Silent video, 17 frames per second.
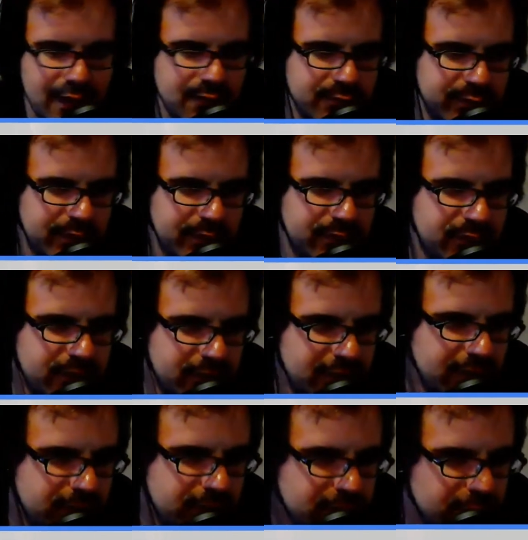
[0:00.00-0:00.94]
and plus it's an
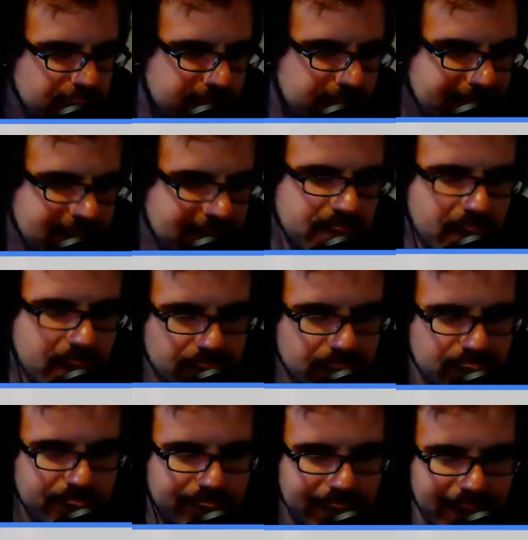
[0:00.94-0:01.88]
excuse for me to be able
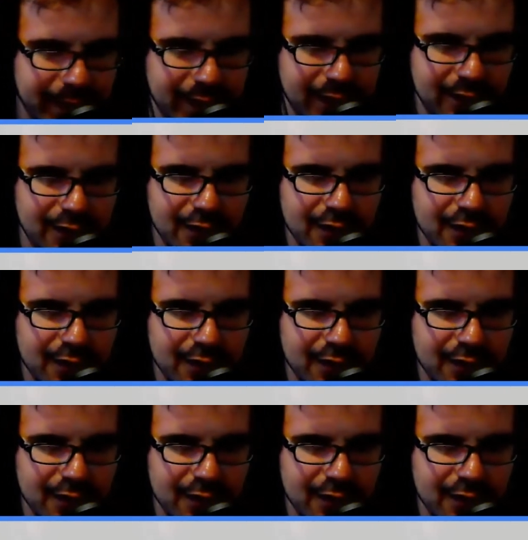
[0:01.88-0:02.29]
to play it.